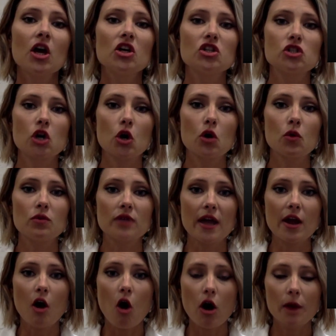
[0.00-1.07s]
So they
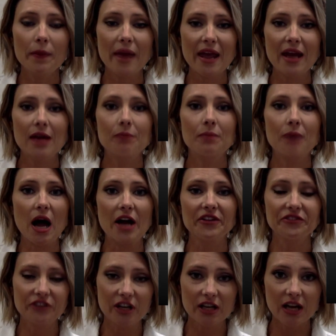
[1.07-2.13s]
are made by
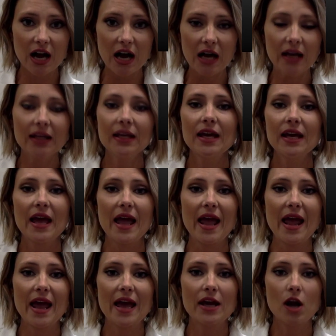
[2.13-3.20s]
fungi
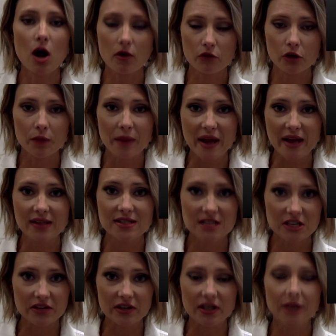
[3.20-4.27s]
and other
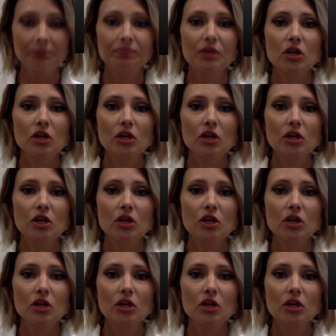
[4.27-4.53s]
bacteria.